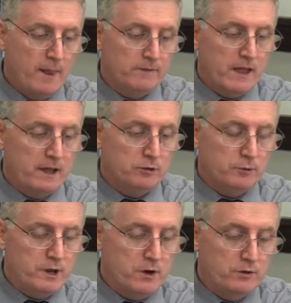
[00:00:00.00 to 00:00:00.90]
that
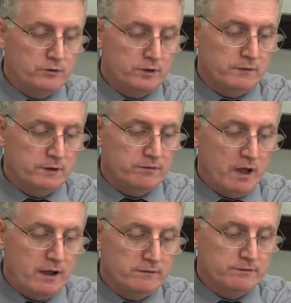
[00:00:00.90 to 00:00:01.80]

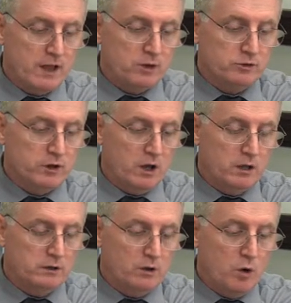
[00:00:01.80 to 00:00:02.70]

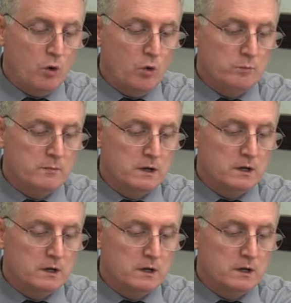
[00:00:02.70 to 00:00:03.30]
$375,000 home,